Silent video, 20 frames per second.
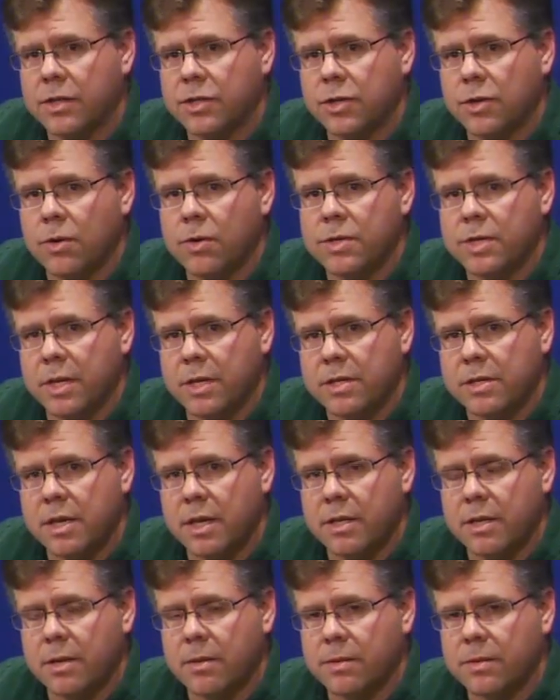shows us
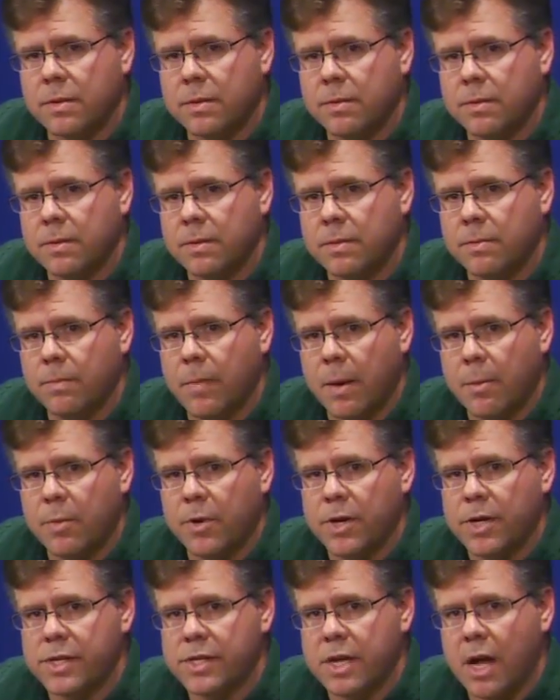that the
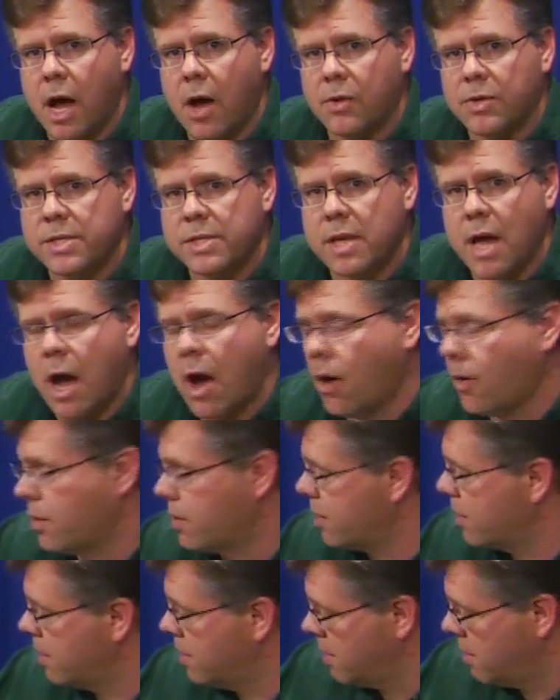member is now
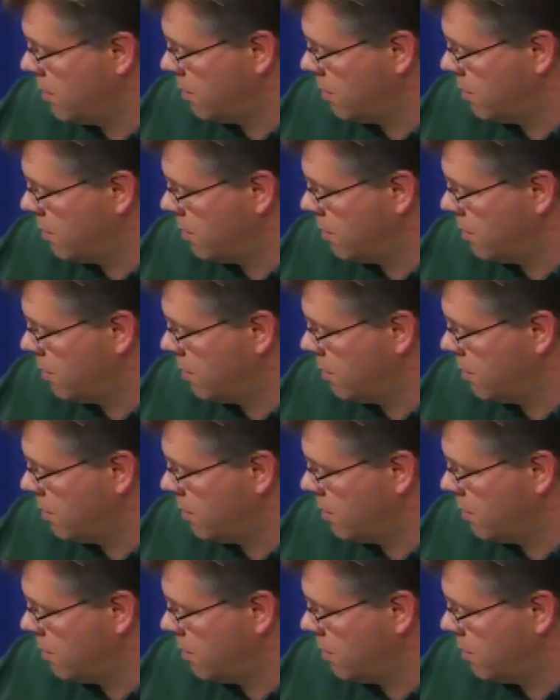sound